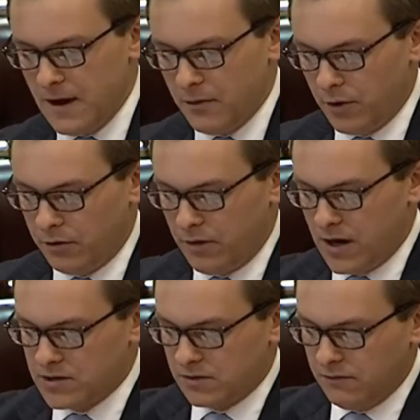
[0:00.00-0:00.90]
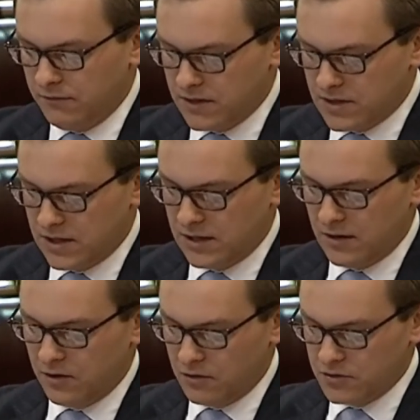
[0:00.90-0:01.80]
Recreational fishing
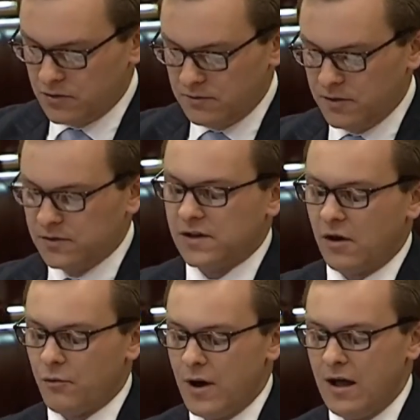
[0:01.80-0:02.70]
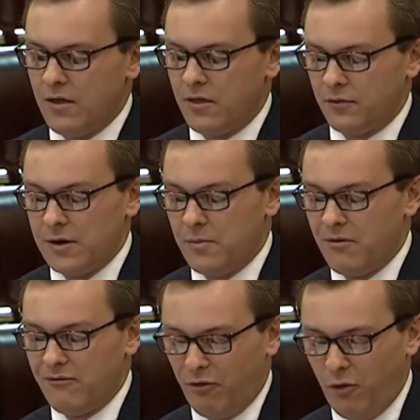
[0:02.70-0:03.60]
contributes around
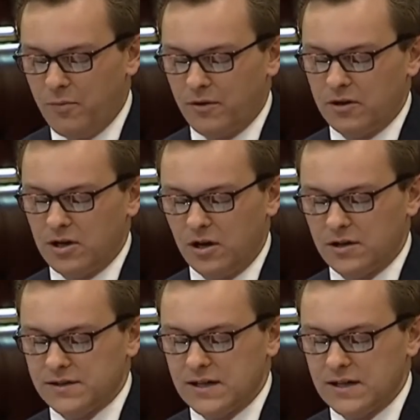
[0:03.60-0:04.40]
$3.4 billion